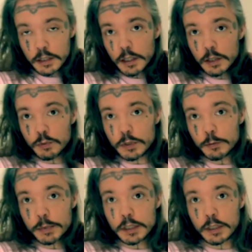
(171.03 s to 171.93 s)
then you will
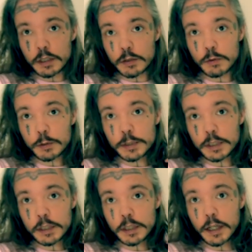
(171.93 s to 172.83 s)

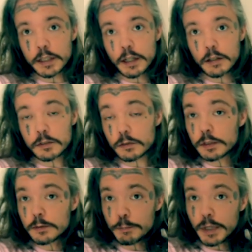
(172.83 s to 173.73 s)
be kicked out or
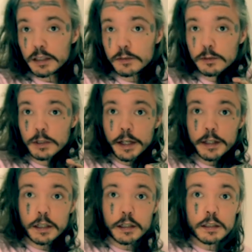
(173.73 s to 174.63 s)
even banned for
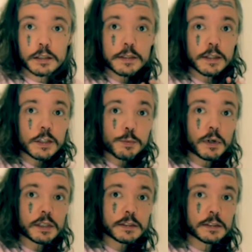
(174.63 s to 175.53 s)
like 6
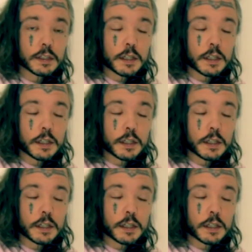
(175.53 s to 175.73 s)
months.